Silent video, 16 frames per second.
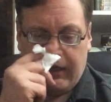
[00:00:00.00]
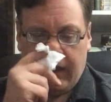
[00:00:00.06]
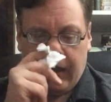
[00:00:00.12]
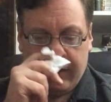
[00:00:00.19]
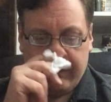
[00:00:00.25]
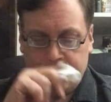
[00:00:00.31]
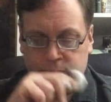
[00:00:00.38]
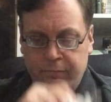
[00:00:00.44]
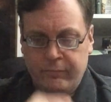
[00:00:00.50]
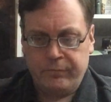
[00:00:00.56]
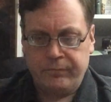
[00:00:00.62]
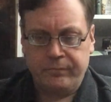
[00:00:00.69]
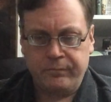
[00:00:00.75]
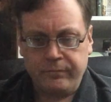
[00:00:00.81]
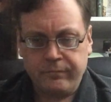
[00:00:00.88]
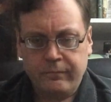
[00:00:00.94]

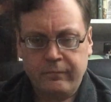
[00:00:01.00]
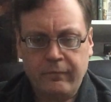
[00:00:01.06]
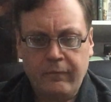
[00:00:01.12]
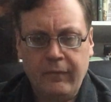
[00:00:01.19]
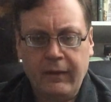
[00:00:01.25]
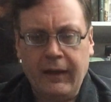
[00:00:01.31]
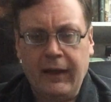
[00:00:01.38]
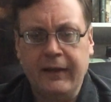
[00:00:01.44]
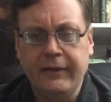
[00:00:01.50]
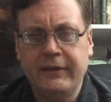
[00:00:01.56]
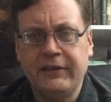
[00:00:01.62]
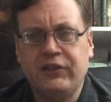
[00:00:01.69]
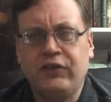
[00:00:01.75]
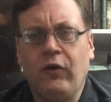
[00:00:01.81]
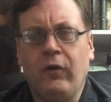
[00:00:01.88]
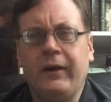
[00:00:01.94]
The
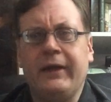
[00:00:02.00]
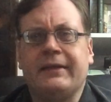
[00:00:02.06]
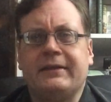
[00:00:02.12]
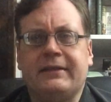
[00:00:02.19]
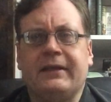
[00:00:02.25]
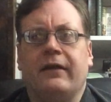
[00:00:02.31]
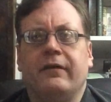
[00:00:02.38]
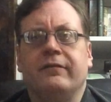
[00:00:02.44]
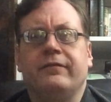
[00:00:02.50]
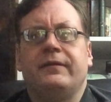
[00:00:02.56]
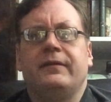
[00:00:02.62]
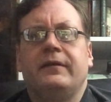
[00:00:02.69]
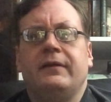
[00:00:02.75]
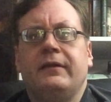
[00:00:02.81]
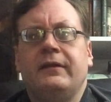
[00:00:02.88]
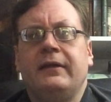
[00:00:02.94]
story itself,
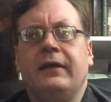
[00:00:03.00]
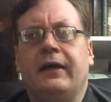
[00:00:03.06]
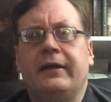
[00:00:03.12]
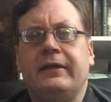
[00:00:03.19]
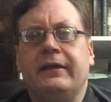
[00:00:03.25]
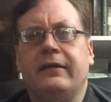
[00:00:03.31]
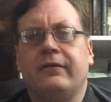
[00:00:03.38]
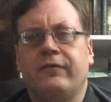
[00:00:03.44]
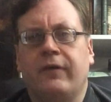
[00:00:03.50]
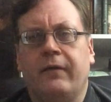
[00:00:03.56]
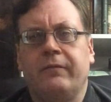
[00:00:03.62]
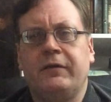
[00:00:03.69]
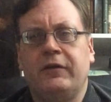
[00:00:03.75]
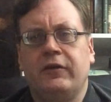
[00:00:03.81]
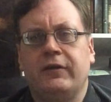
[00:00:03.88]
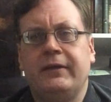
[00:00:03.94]
the idea of
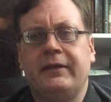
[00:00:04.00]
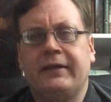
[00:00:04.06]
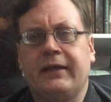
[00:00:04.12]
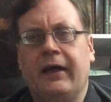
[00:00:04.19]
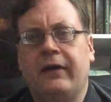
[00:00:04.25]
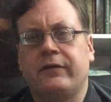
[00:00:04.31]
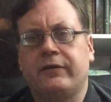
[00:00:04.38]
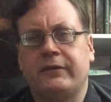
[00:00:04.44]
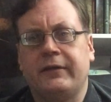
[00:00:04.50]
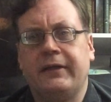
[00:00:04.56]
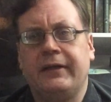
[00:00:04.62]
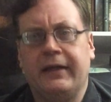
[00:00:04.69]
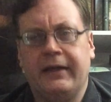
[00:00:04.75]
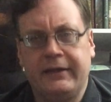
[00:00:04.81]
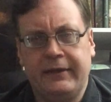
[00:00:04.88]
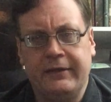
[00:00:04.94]
Robin Hood
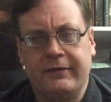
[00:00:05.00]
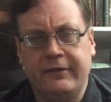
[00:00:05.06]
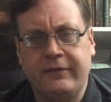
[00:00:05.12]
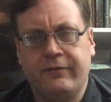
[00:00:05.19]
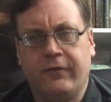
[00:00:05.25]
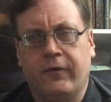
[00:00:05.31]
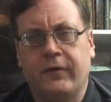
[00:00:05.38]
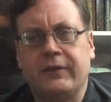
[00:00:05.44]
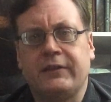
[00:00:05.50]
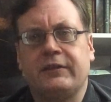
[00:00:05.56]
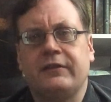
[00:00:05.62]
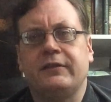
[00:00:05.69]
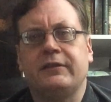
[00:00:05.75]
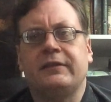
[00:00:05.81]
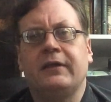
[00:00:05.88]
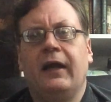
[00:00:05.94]
encountering and killing
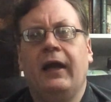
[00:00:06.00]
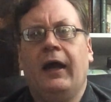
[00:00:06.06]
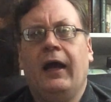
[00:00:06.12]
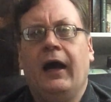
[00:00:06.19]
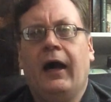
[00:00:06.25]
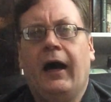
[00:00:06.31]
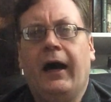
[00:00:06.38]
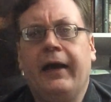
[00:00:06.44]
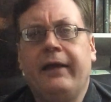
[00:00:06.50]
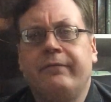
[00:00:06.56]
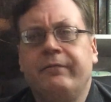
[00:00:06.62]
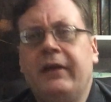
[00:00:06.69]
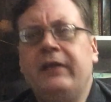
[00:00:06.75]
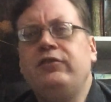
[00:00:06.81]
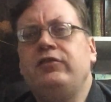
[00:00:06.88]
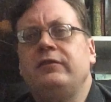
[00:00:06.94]
foresters. I had
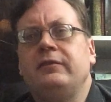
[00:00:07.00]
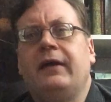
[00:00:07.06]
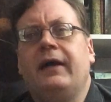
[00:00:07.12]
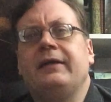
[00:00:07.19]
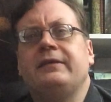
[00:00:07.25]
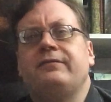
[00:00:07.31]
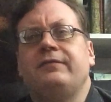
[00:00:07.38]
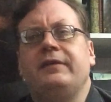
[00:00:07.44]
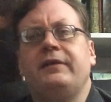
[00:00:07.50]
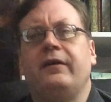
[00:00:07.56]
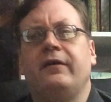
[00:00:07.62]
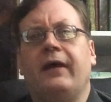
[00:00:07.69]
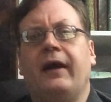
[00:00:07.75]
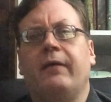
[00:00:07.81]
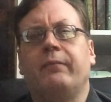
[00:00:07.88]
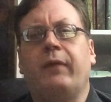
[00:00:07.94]
mentioned last video
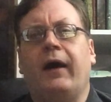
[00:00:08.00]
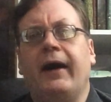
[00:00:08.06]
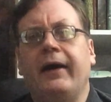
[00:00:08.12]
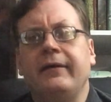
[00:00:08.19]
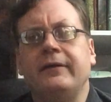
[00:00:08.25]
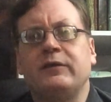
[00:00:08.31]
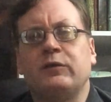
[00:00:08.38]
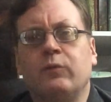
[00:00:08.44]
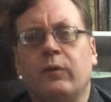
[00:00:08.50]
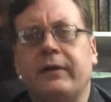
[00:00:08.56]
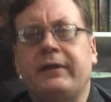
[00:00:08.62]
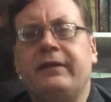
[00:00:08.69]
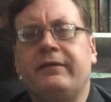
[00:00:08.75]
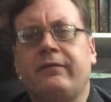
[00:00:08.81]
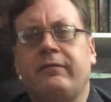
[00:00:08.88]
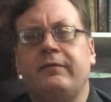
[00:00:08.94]
how Pyle is
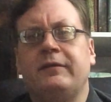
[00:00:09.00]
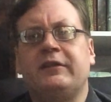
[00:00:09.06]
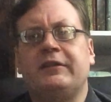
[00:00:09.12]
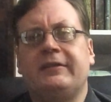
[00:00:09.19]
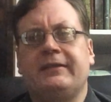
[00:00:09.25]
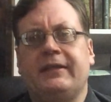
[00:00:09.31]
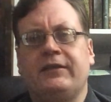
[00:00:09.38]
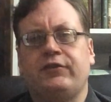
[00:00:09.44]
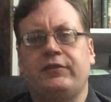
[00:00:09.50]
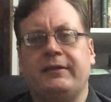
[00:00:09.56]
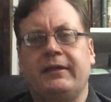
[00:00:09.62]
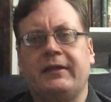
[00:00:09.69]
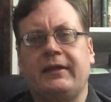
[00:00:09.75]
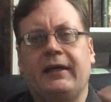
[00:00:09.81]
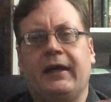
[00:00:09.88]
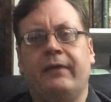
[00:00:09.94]
working from a tradition
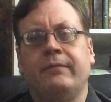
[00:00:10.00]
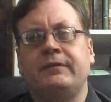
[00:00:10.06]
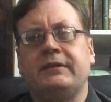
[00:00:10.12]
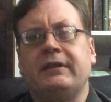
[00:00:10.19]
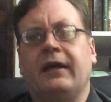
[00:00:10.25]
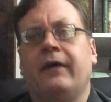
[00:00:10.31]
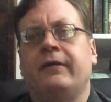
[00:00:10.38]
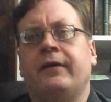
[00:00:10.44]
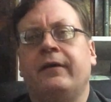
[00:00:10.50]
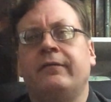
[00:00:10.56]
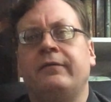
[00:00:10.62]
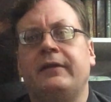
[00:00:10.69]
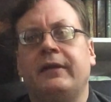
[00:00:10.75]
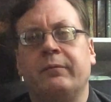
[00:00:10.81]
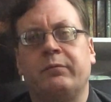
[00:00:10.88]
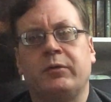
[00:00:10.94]
that comes out of
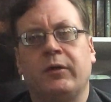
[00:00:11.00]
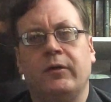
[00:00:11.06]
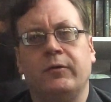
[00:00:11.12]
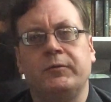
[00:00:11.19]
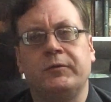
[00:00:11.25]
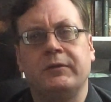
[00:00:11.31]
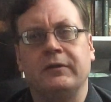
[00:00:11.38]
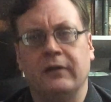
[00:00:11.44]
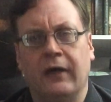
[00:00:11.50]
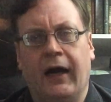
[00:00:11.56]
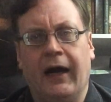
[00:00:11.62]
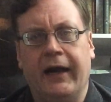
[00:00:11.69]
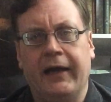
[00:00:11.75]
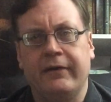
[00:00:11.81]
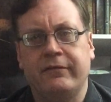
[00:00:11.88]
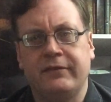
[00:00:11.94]
the prose
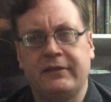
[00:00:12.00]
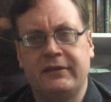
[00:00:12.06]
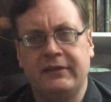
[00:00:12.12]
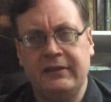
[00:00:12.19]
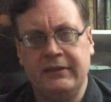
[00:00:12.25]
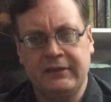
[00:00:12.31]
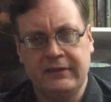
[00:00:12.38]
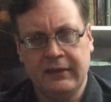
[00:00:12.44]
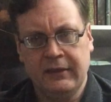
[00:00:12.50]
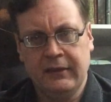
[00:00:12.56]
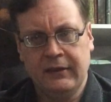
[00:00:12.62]
lives. These